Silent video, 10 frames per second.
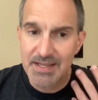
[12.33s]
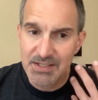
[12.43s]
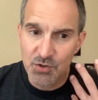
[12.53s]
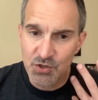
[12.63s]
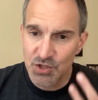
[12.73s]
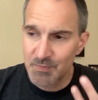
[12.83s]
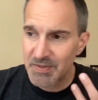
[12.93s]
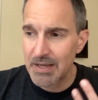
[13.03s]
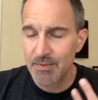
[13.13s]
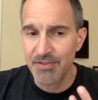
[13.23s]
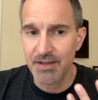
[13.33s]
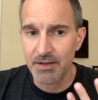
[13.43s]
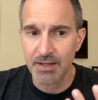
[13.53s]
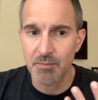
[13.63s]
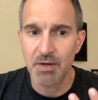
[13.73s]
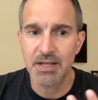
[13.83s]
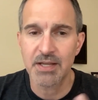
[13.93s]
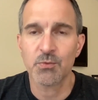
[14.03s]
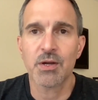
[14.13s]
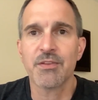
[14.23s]
So it just became a thing of like money
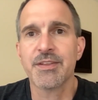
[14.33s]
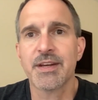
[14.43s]
ain't wealth.